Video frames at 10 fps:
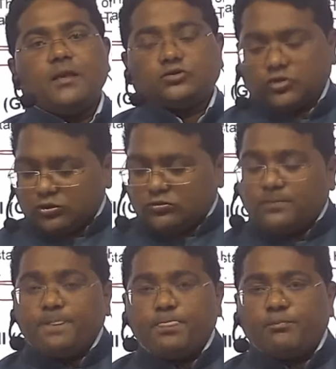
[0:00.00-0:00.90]
So
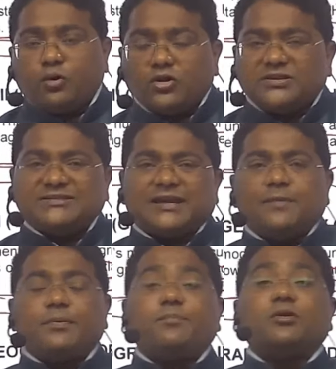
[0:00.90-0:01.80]
both the side
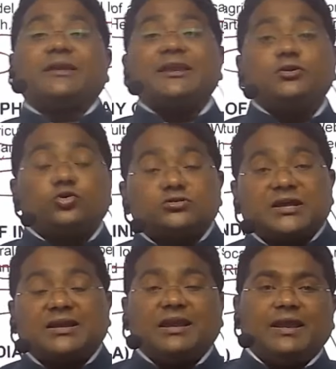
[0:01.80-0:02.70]
people can use
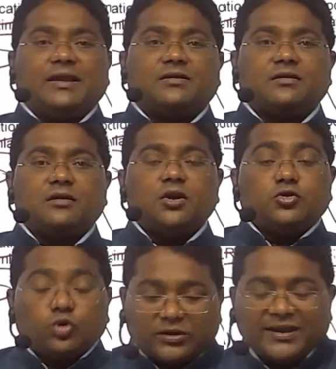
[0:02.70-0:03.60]
that lake.
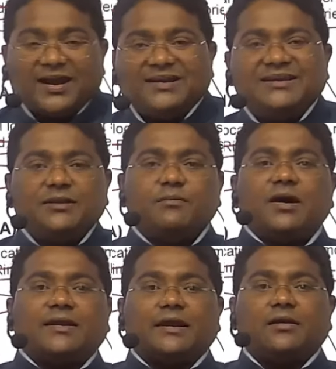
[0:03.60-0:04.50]
You cannot
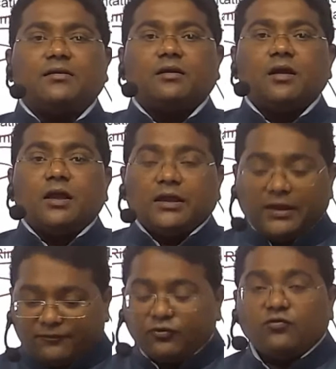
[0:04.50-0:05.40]
demarcate.
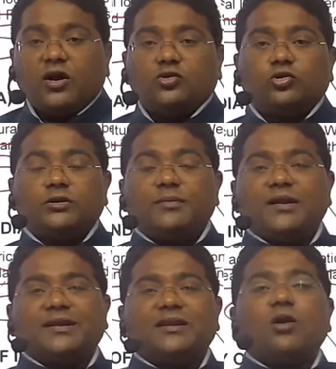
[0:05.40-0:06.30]
If you want to
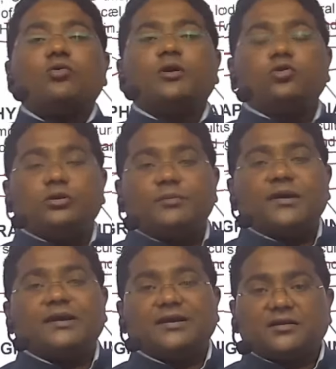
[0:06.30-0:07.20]
demarcate, how can you
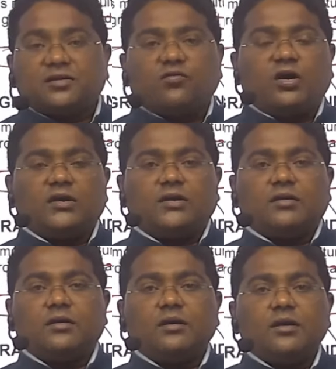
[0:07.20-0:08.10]
demarcate on the water?
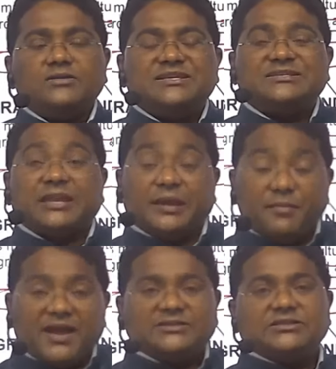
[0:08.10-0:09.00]
Just
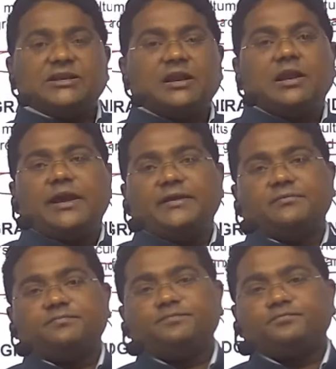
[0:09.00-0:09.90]
imaginary line,
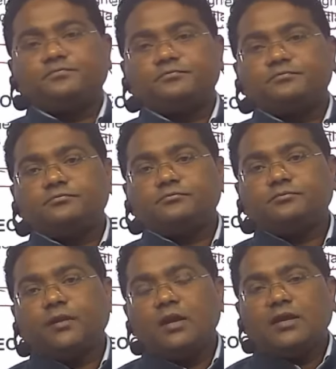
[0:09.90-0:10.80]

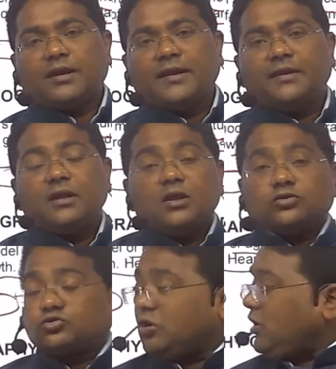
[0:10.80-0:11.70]
right?
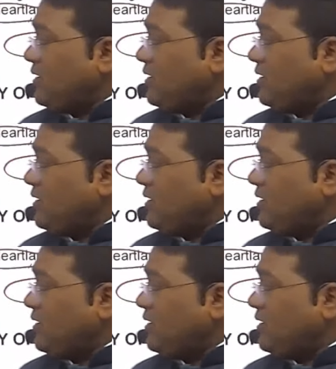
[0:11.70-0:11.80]
So